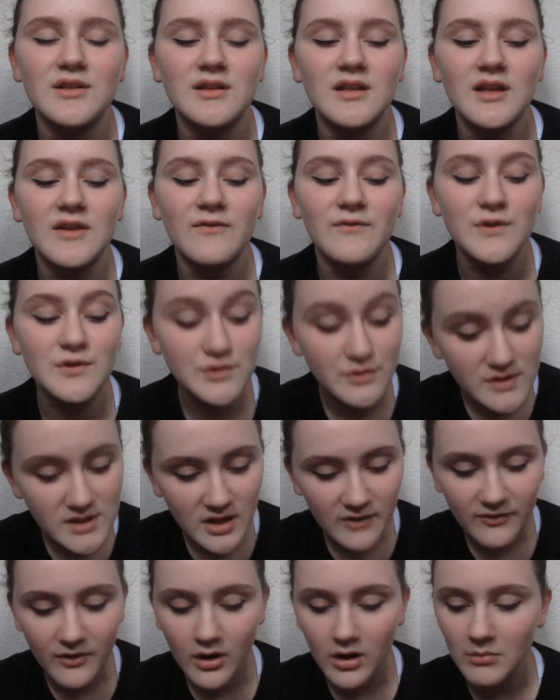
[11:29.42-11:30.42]
if you do
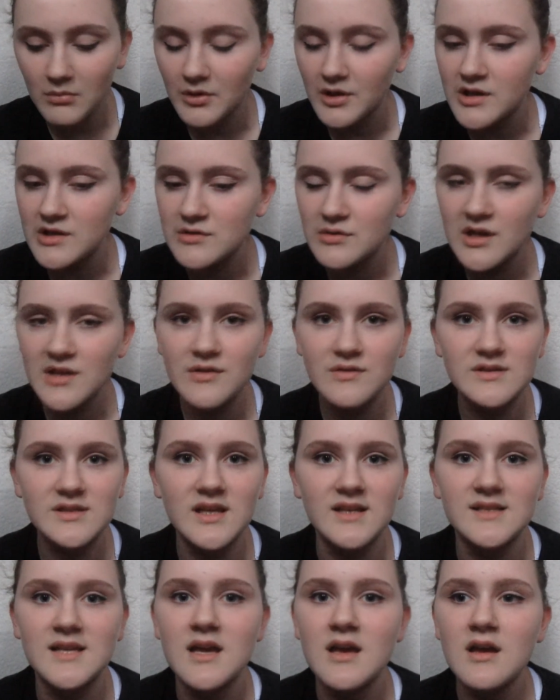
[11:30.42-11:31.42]
self-harm or you do any of those
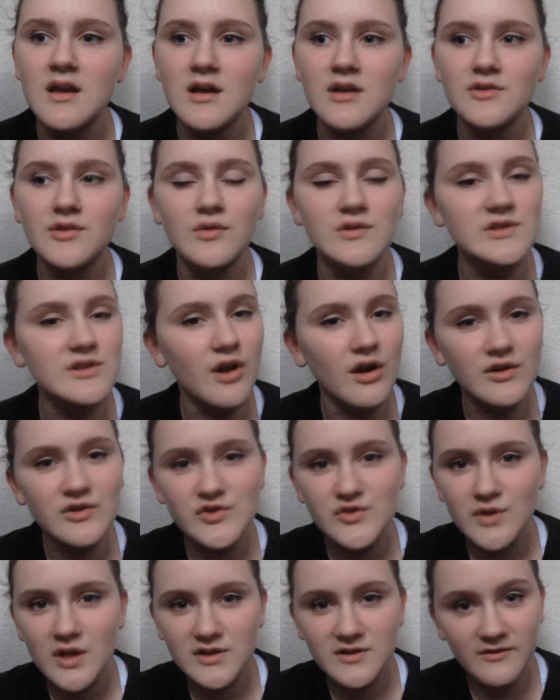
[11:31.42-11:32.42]
things, those scars
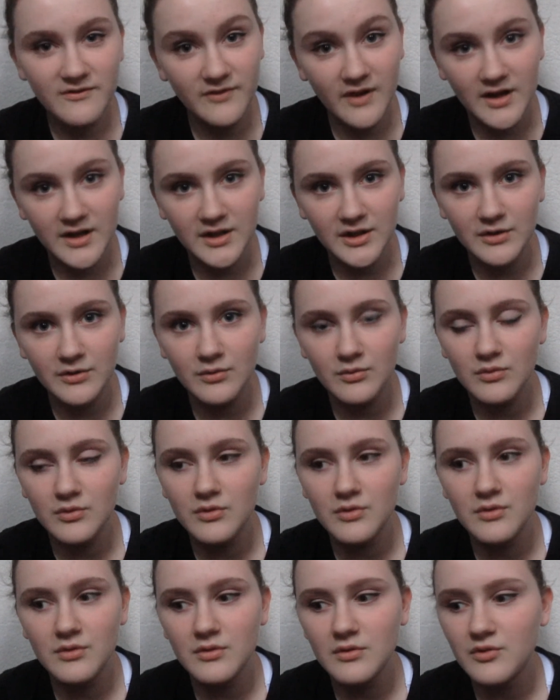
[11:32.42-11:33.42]
do not define you.
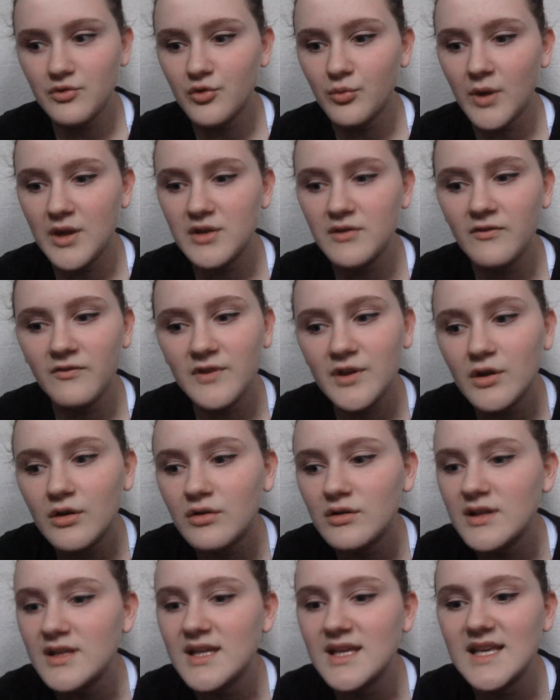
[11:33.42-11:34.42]
The way you
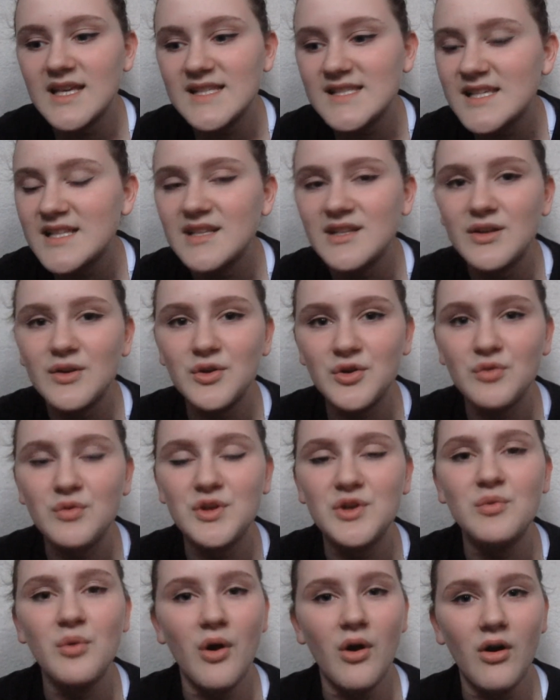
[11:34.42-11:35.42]
feel isn't who
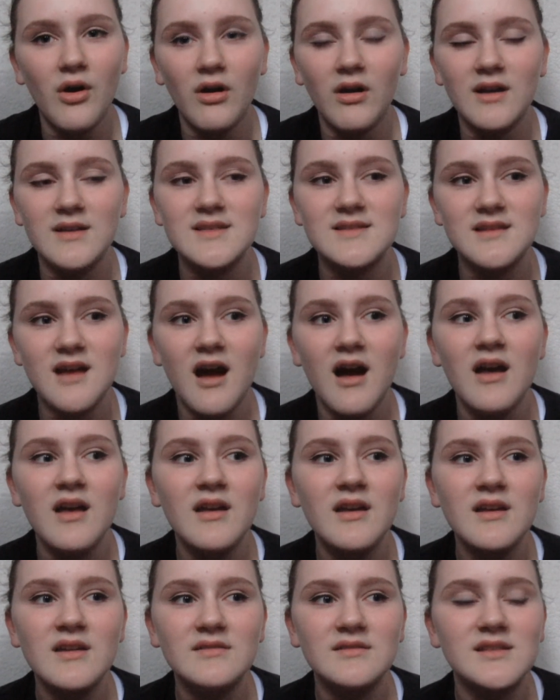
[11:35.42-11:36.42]
you are. It's not,
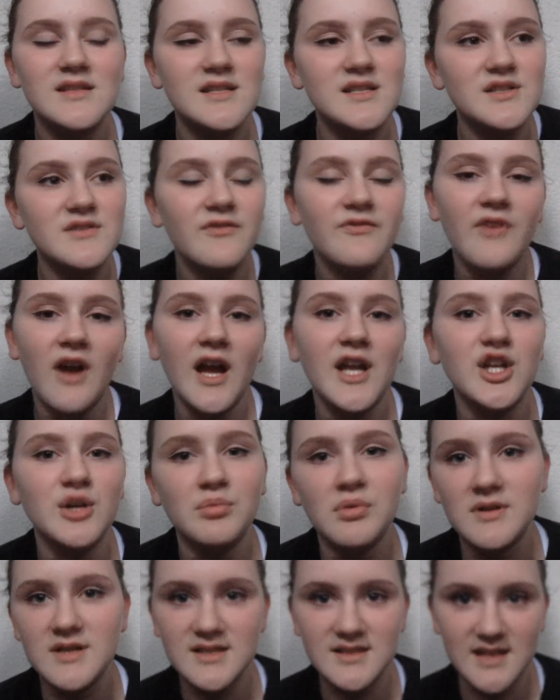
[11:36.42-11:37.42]
that doesn't define your
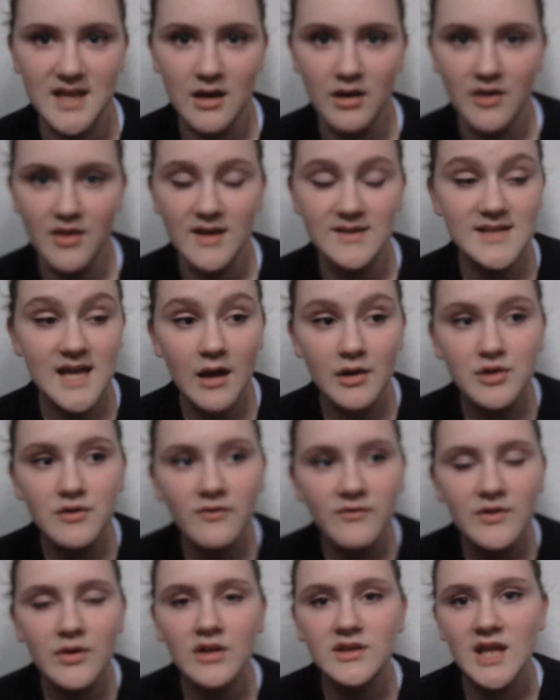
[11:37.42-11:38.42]
personality. That's how you
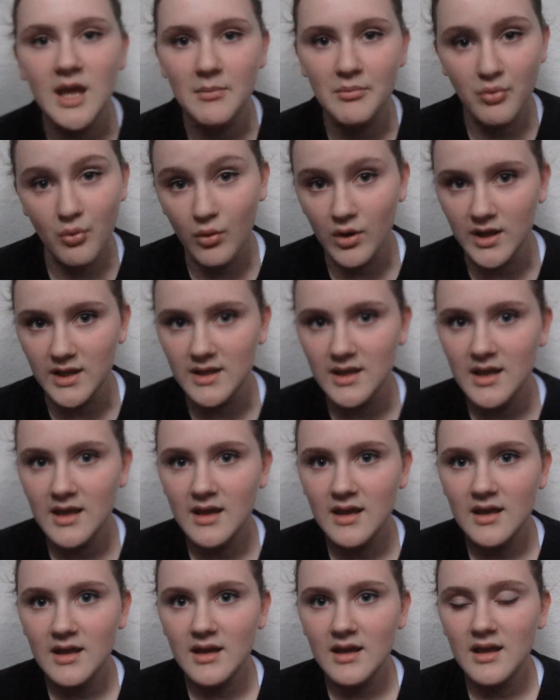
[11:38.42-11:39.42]
feel at that point.
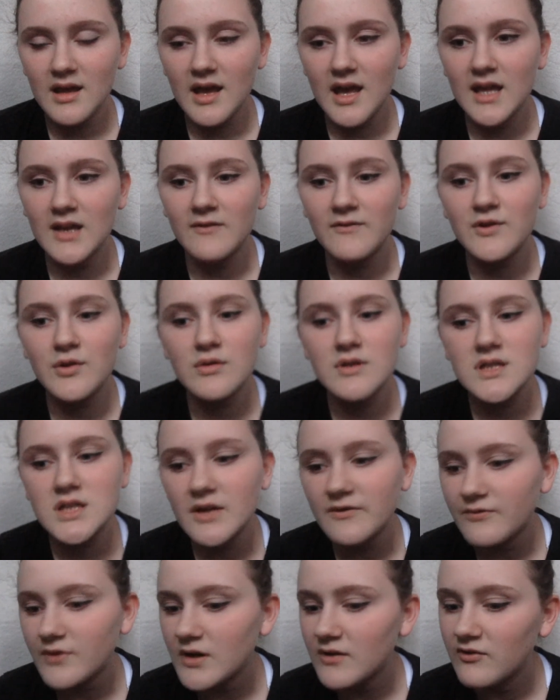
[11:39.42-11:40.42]
And if you're
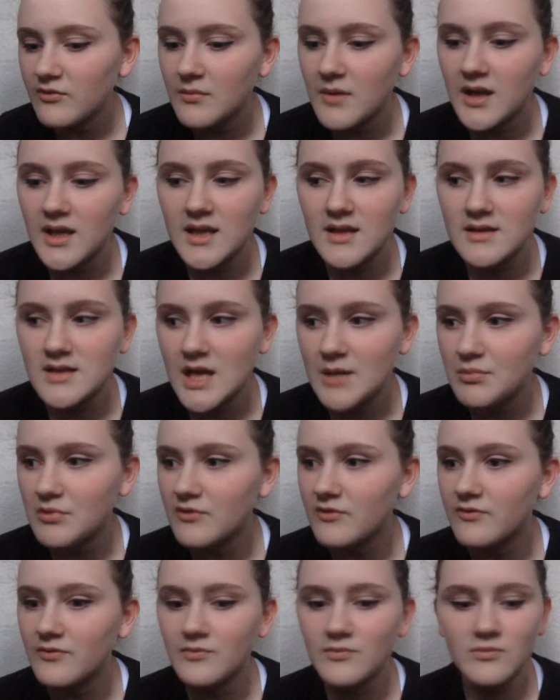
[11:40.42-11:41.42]
suffering from any type
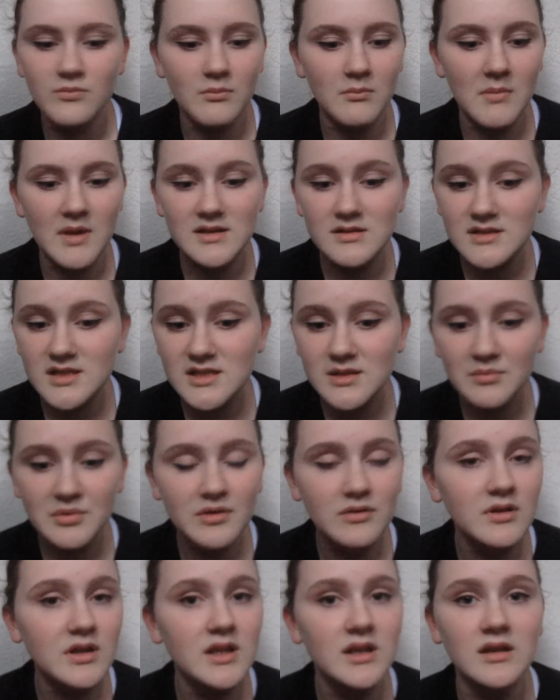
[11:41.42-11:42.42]
of mental
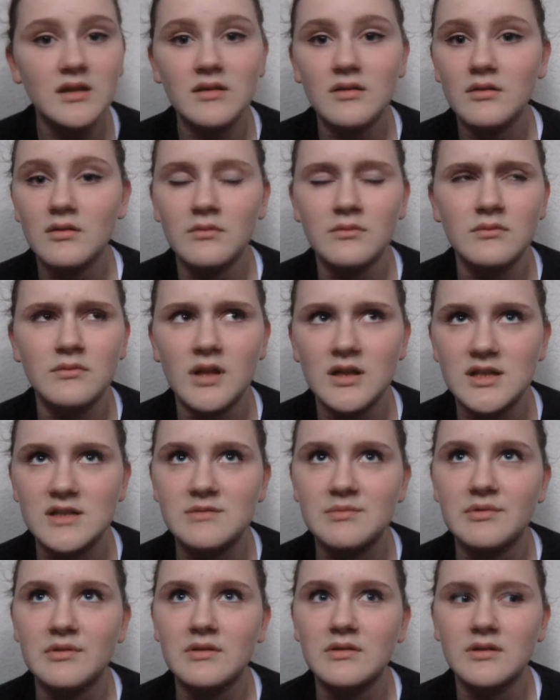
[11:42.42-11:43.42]
disability, or not
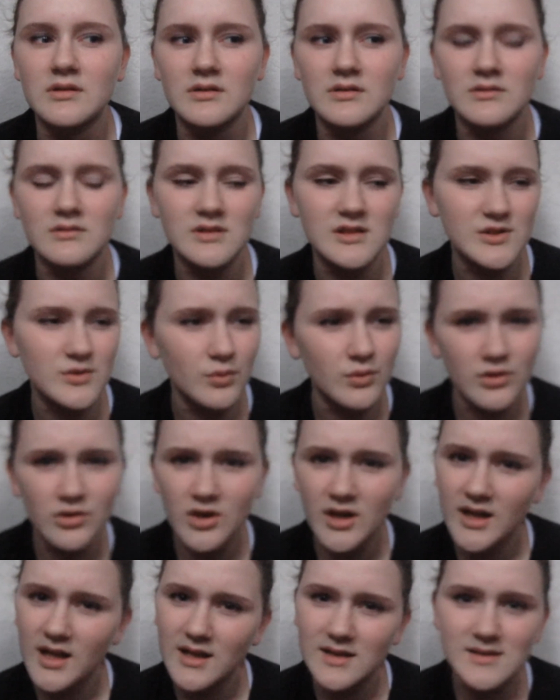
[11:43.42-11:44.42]
disorder,
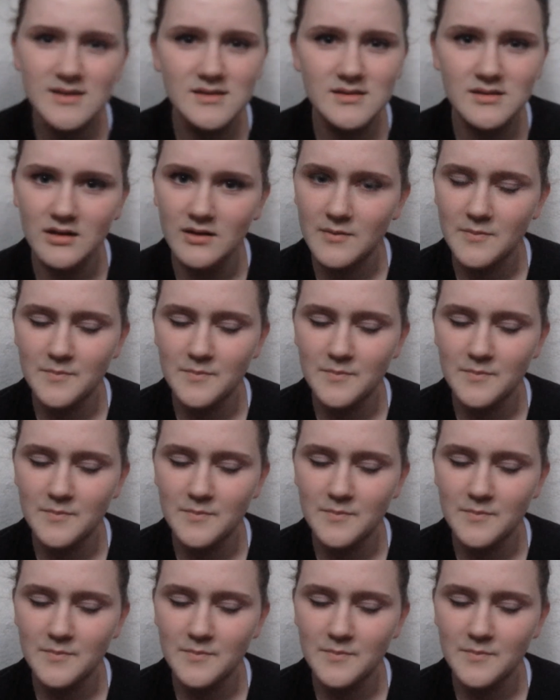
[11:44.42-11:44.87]
I guess,